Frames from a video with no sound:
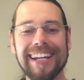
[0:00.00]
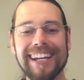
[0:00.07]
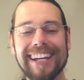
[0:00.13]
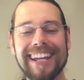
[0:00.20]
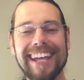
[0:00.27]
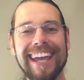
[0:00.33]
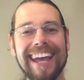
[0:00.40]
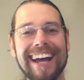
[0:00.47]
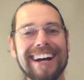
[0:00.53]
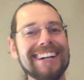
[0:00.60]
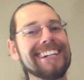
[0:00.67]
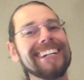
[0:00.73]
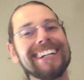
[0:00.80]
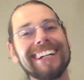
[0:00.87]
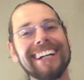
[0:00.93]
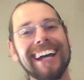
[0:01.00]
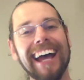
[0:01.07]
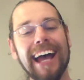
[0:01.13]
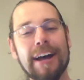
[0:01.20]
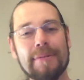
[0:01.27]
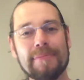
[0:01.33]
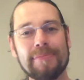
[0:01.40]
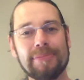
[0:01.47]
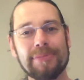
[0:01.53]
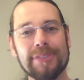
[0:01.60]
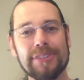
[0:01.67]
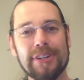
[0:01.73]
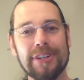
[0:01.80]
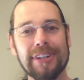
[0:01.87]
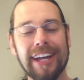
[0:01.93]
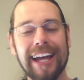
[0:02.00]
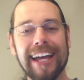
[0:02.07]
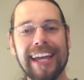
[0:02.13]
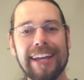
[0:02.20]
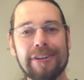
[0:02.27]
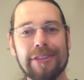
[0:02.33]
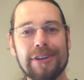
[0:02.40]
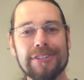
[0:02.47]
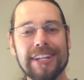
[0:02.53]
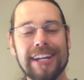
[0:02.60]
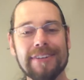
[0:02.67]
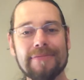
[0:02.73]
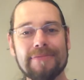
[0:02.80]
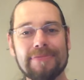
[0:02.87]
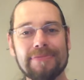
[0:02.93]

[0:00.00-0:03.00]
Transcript: anyhow, um, so uh, here are those now.